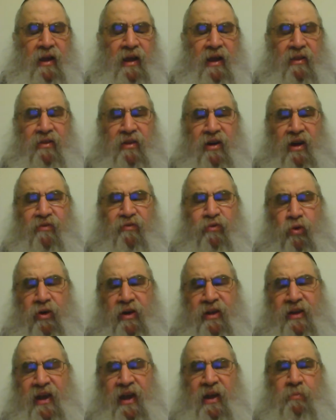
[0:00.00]
and therefore
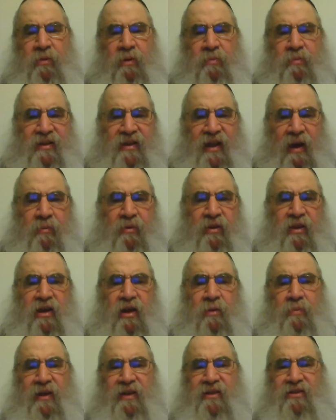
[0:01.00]
it can't be metami the
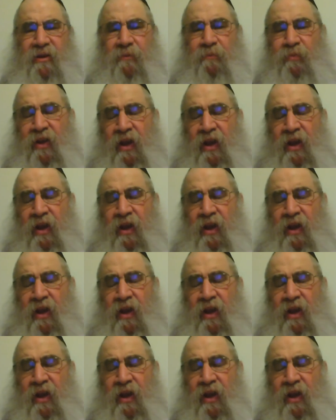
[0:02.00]
kebetza.